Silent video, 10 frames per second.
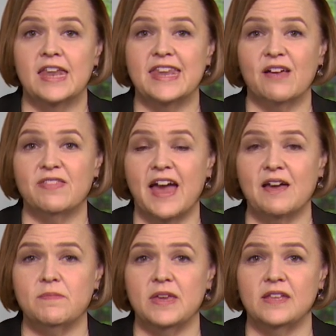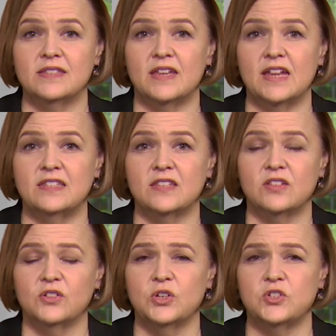Now that means that it's a
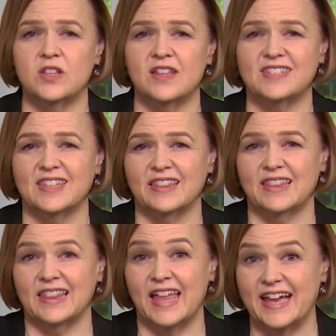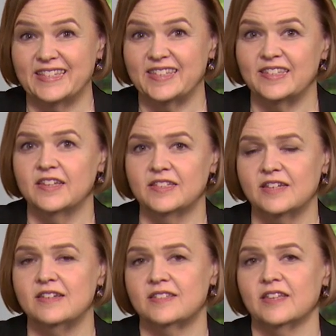solution that's less
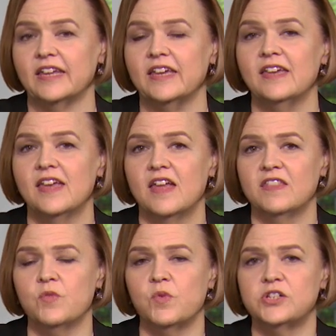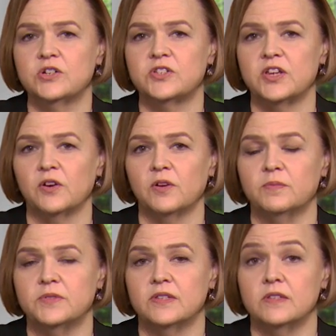tonicity than what your
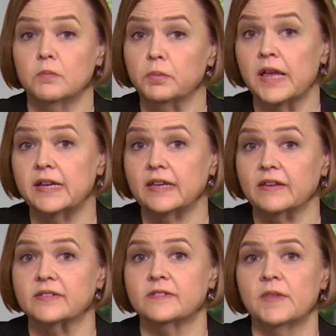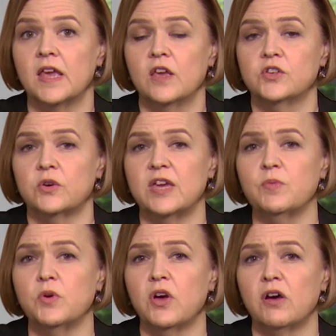serum's blood is. So it
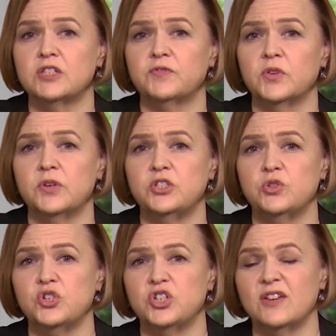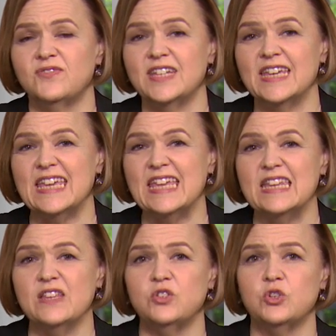will cause fluid to shift
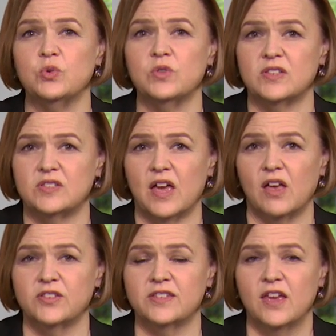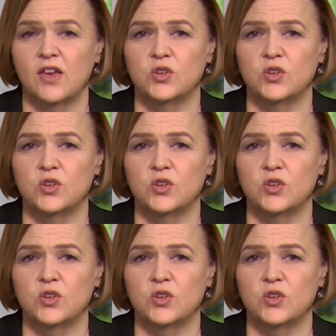into the cells.